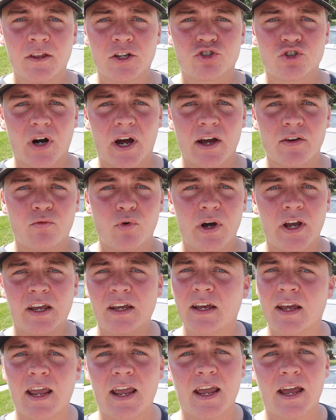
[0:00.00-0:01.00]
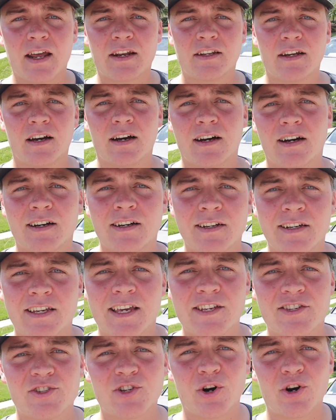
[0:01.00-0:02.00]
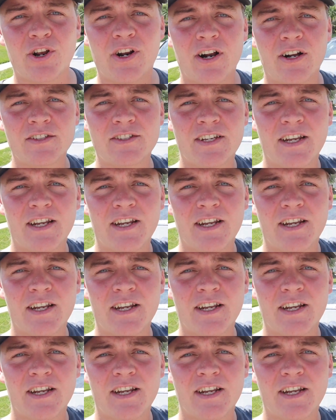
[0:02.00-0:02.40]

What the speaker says: the driveway, and get started on